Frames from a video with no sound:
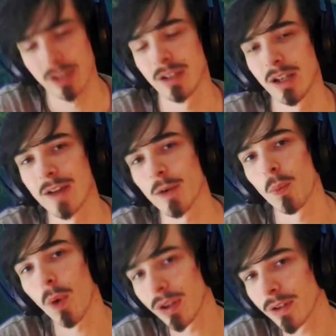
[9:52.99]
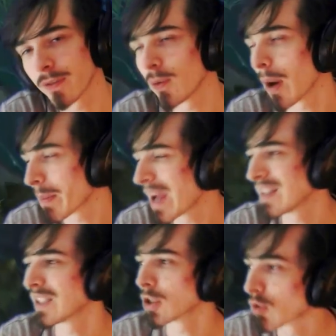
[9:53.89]
Have a wonderful,
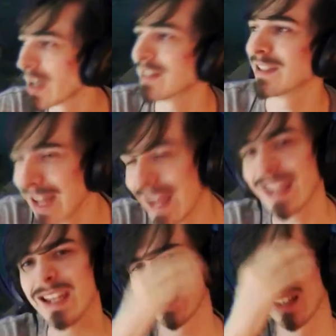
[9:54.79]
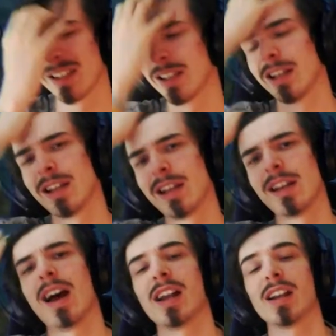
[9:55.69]
amazing, great day,
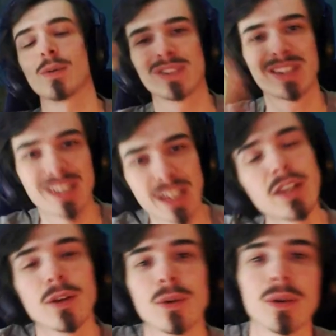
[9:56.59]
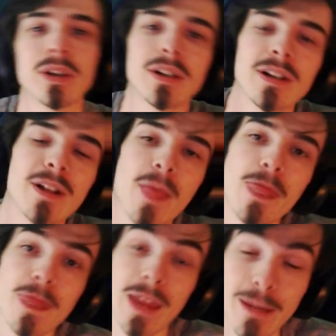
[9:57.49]
and I will see you
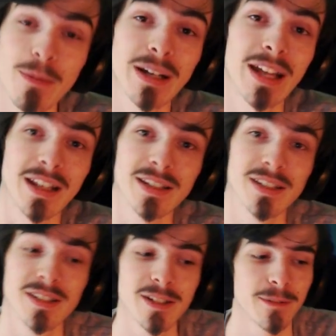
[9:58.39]
in my next